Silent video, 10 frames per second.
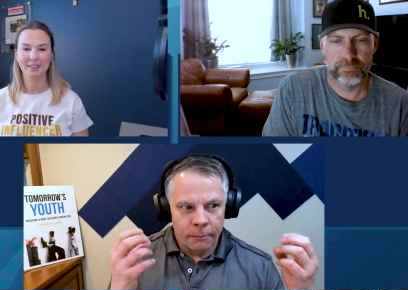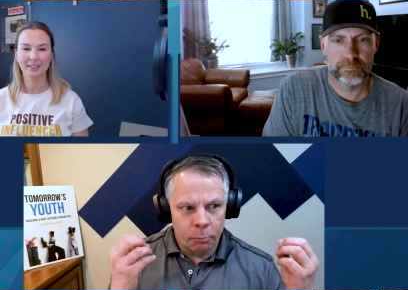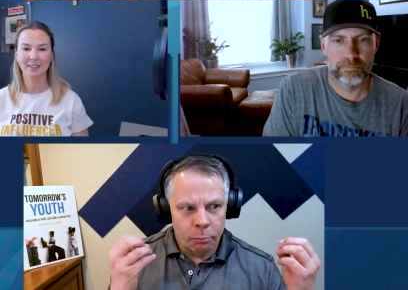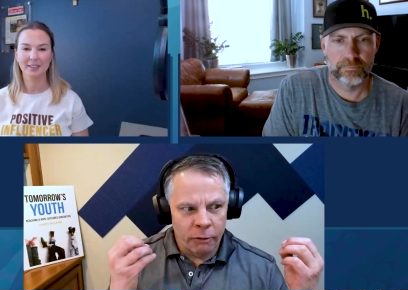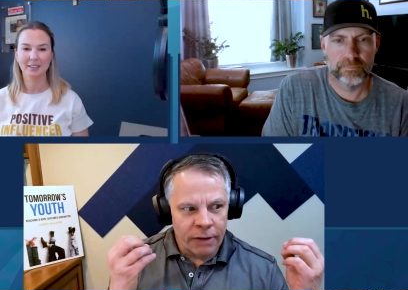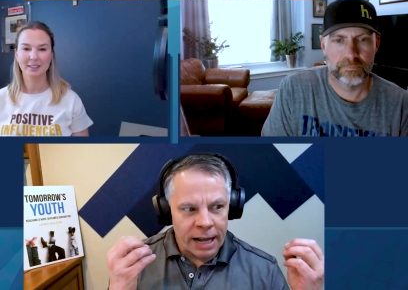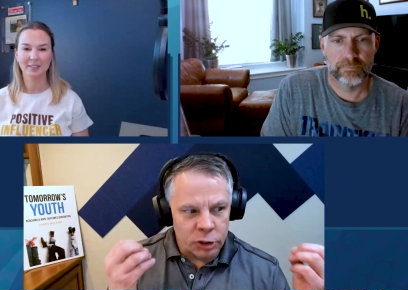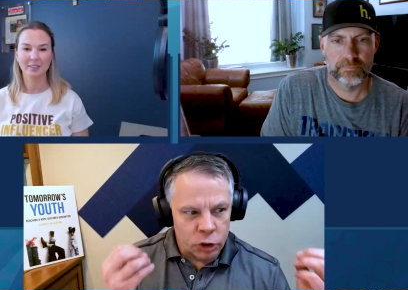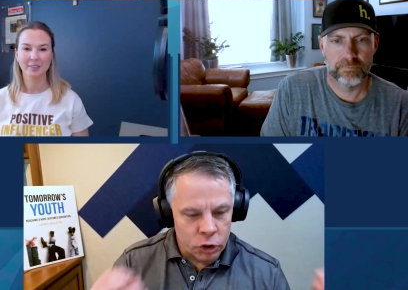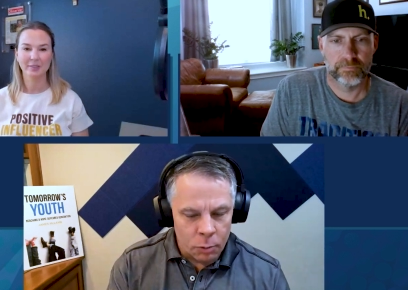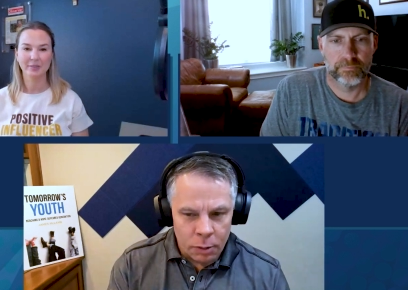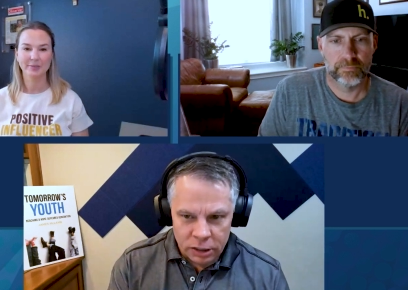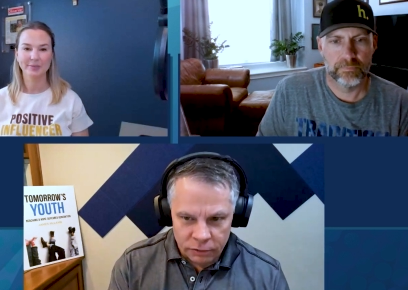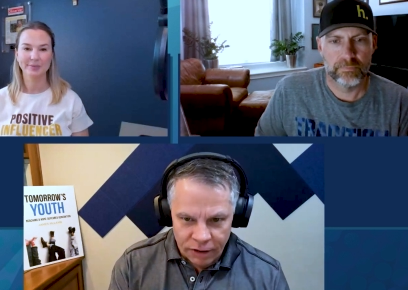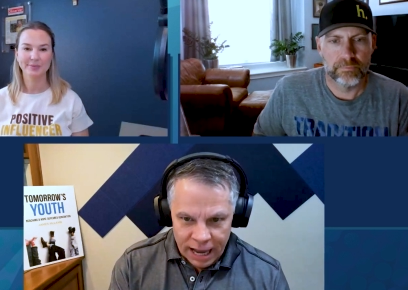Speaker 1: provides so much
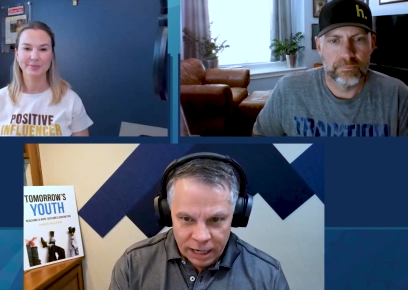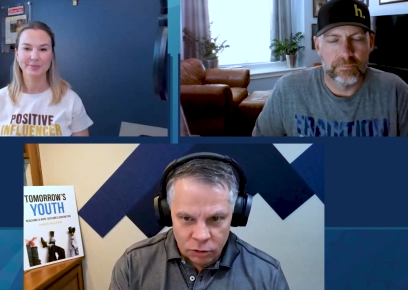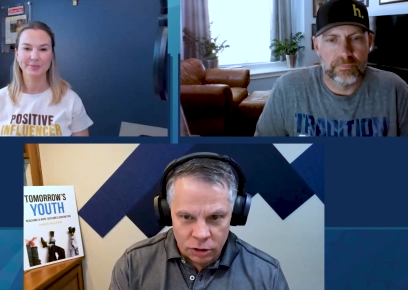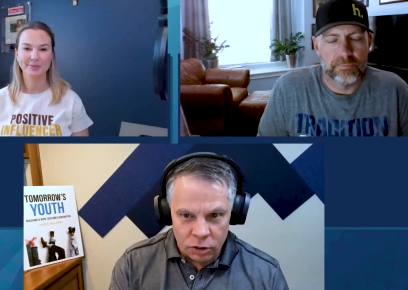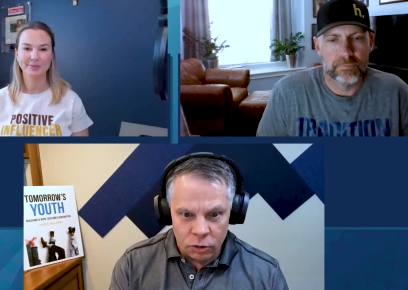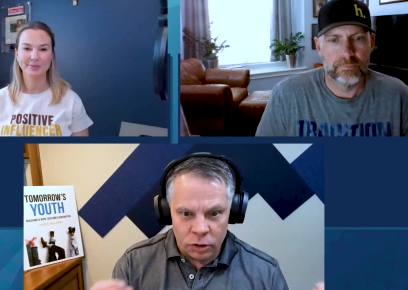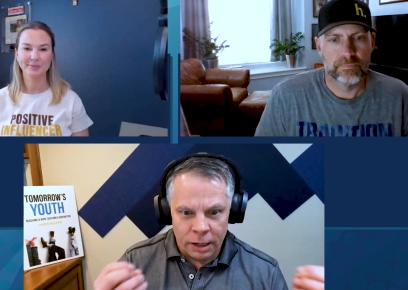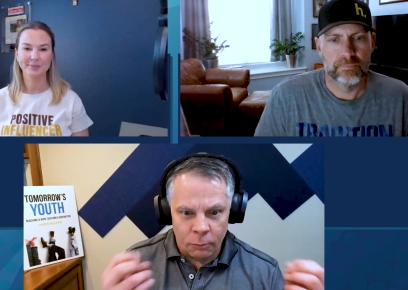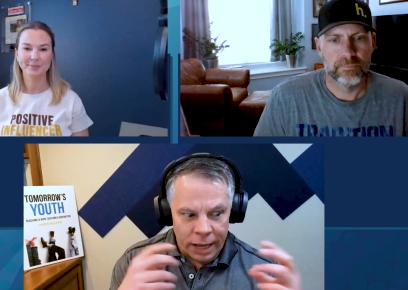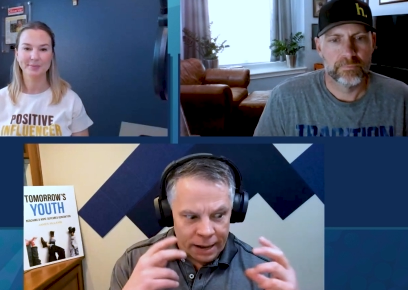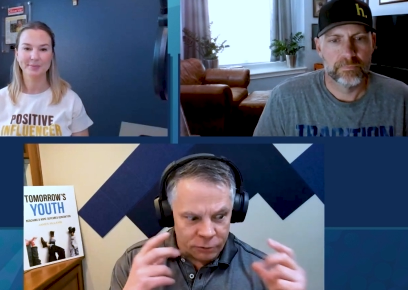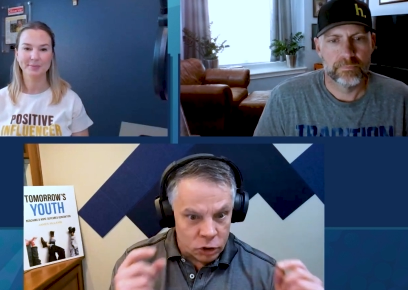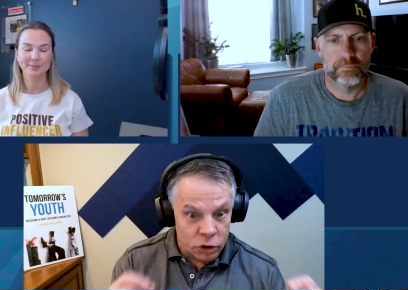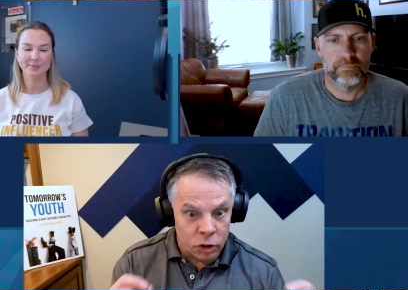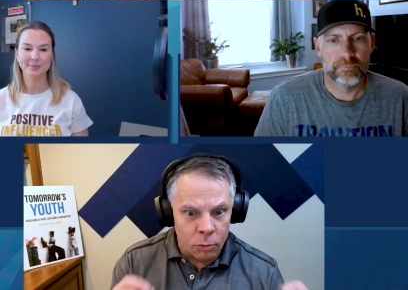value to youth and we have
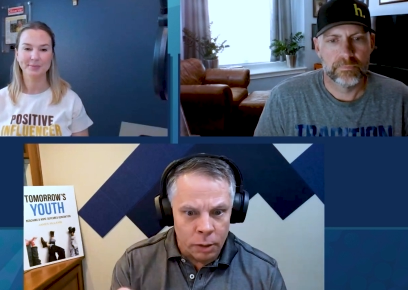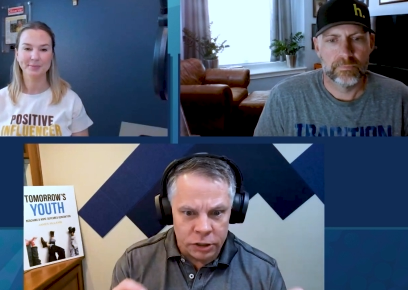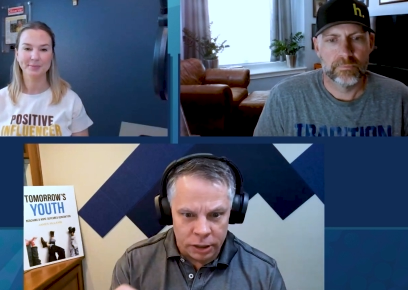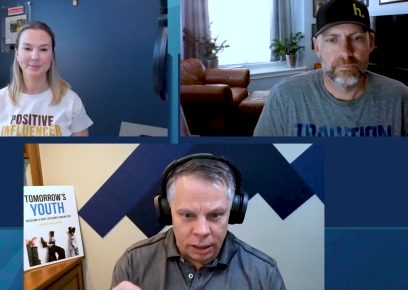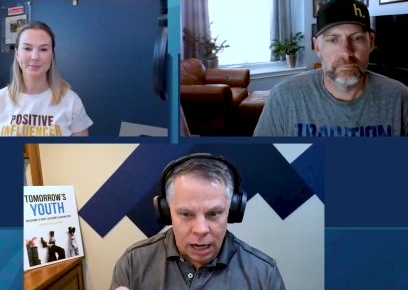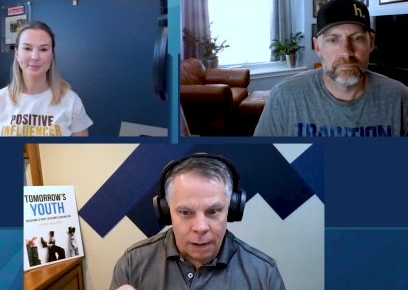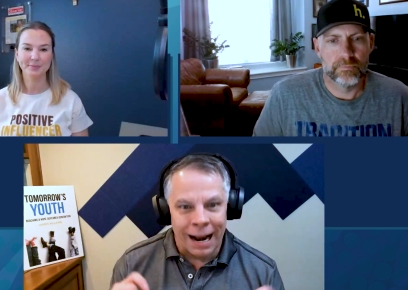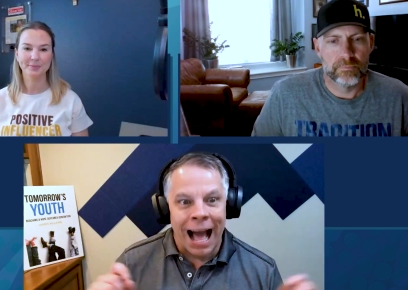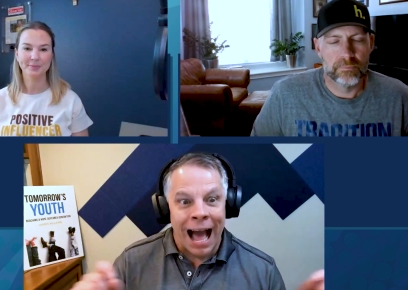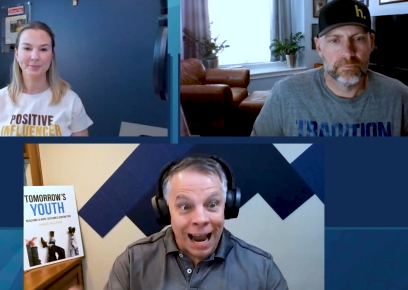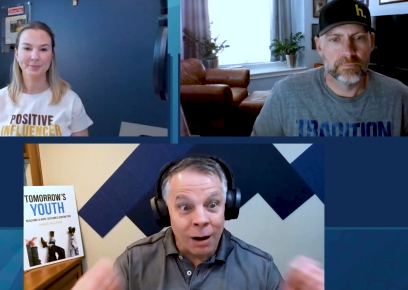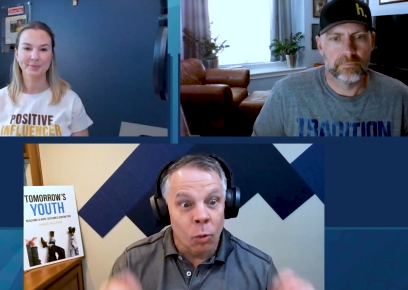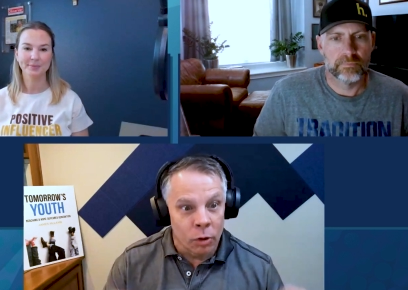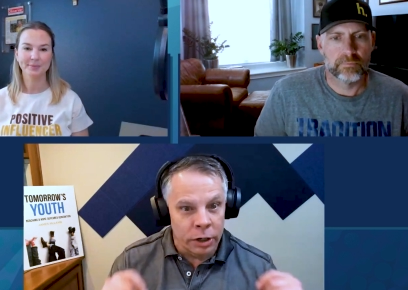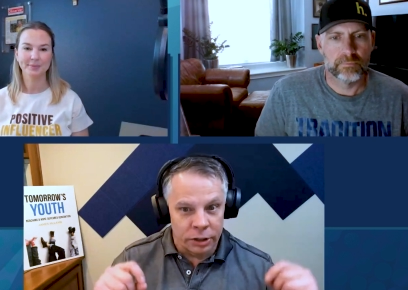so much in common i
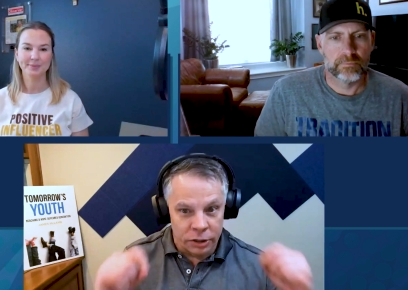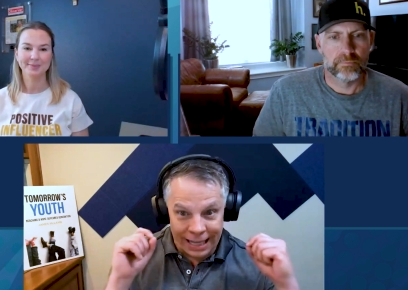wanted to